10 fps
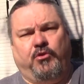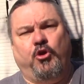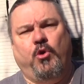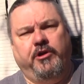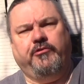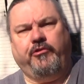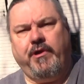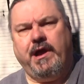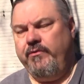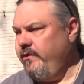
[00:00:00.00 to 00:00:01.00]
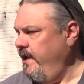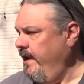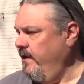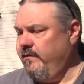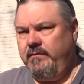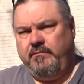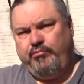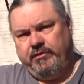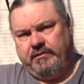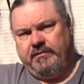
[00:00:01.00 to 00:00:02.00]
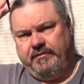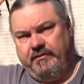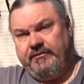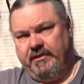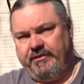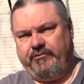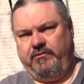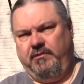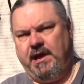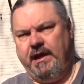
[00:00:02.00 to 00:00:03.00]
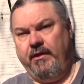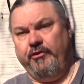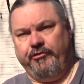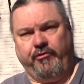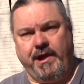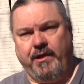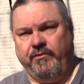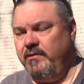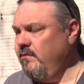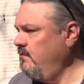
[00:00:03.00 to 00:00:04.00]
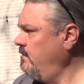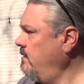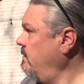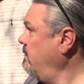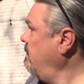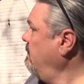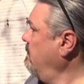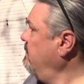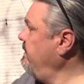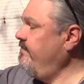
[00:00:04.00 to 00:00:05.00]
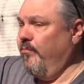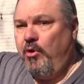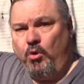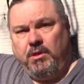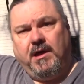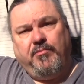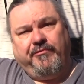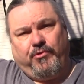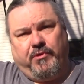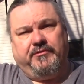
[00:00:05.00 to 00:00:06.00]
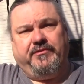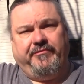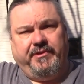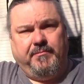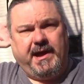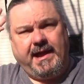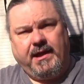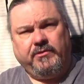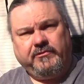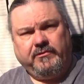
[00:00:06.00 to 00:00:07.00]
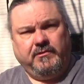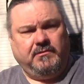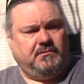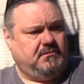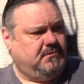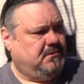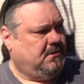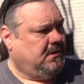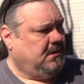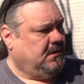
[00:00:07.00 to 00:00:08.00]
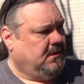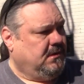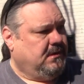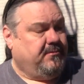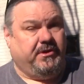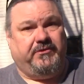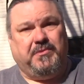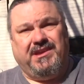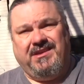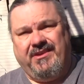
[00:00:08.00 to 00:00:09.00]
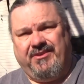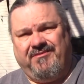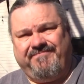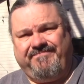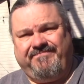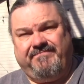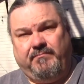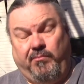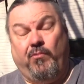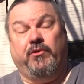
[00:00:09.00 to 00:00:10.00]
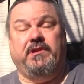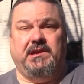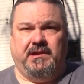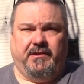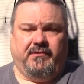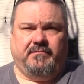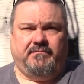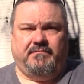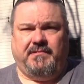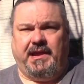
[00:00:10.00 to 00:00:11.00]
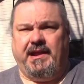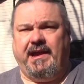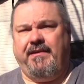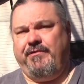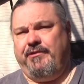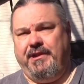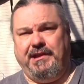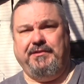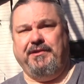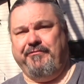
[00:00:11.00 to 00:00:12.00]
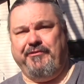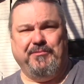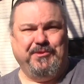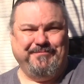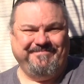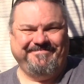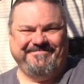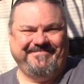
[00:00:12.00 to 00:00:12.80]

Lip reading: Go underground and put this electrical line underground. Leave the pole up, of course, to feed my house. But it's been a year, more than a year, and I haven't heard anything from them.